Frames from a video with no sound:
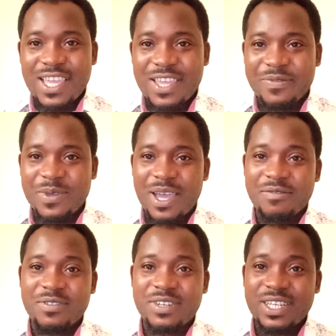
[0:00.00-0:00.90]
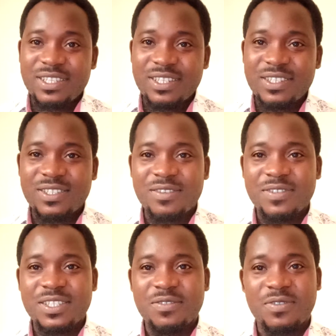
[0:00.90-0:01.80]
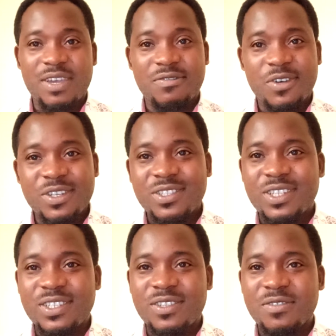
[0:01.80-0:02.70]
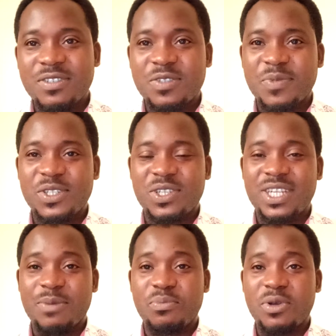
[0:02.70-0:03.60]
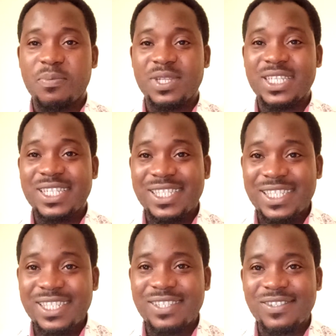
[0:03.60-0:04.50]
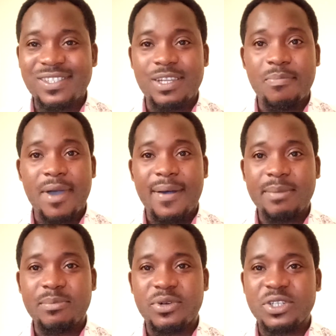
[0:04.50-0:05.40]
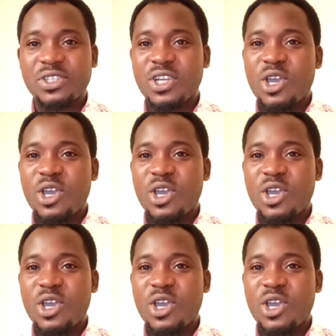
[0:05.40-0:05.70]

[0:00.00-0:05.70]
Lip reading: If you have grease on the surface, if you have rust on the surface, make sure they are properly cleaned using a power brush